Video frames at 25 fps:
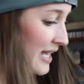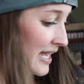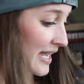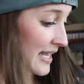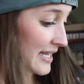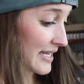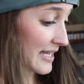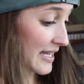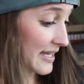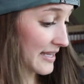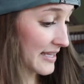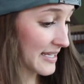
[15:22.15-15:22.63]

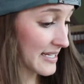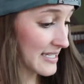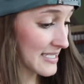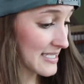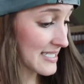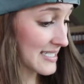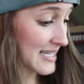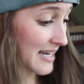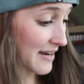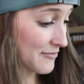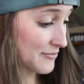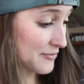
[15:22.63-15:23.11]
yeah,
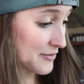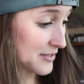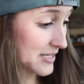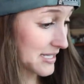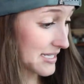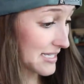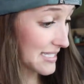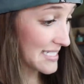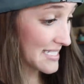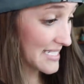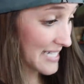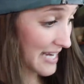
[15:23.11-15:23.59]
these def
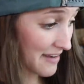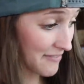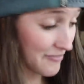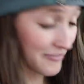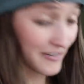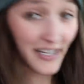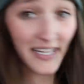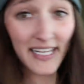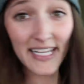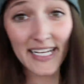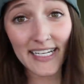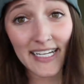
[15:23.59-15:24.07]

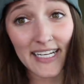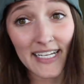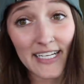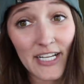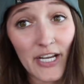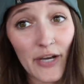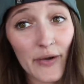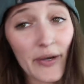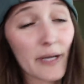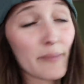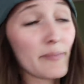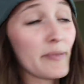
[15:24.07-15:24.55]
definitely need to
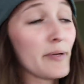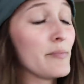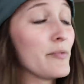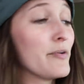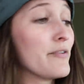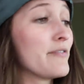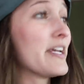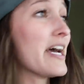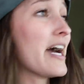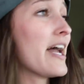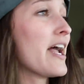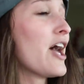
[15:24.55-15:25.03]
go ahead and be
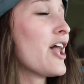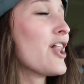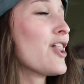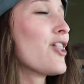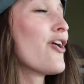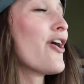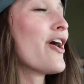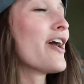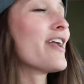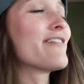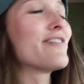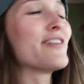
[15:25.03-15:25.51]
moved out. A
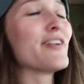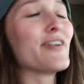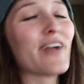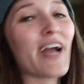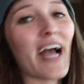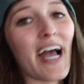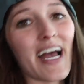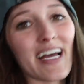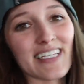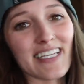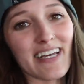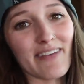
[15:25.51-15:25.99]
lot of you
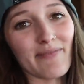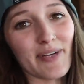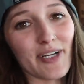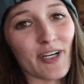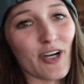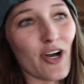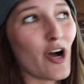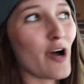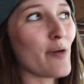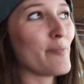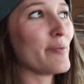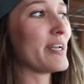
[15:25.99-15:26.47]
guys have been
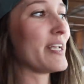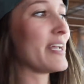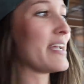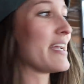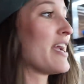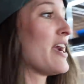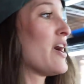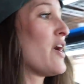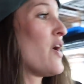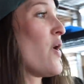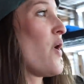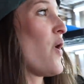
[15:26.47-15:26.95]
commenting,
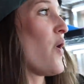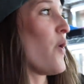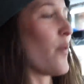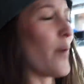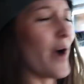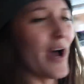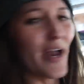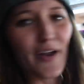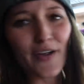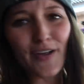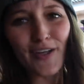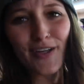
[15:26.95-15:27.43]

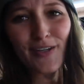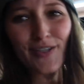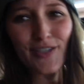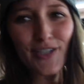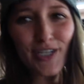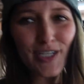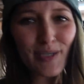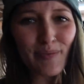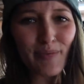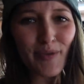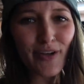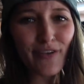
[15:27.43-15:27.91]
why don't you
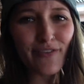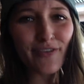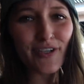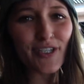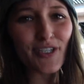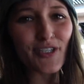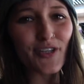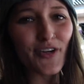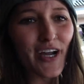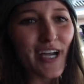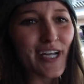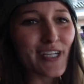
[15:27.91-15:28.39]
just move your
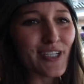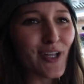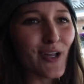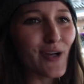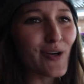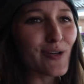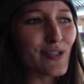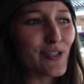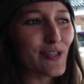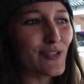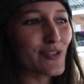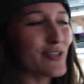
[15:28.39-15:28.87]
trays
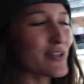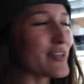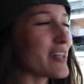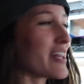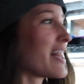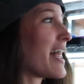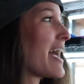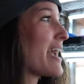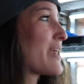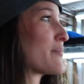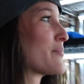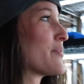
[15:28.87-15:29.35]
closer to the
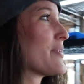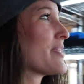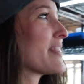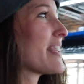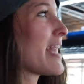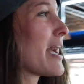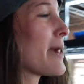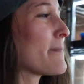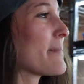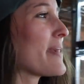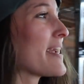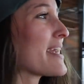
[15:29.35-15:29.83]
light? Wouldn't
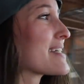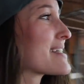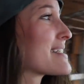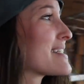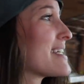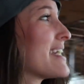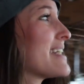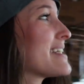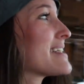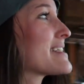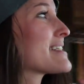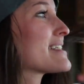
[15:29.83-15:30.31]
that make
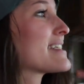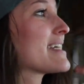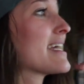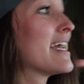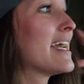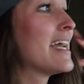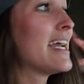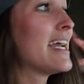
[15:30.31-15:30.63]
sense?